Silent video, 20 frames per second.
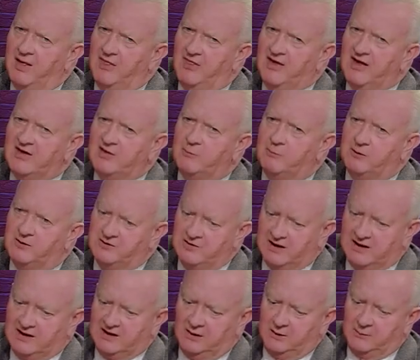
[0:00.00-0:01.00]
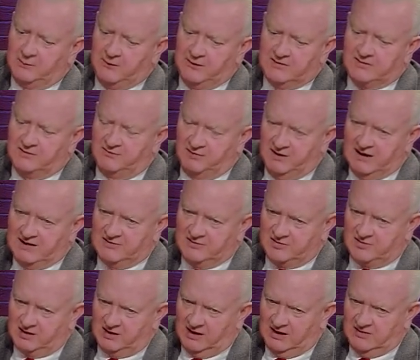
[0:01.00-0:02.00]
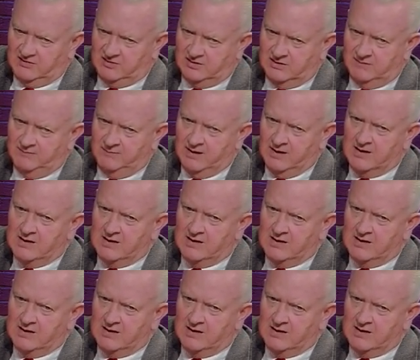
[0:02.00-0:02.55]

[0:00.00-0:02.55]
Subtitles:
This particular piece of legislation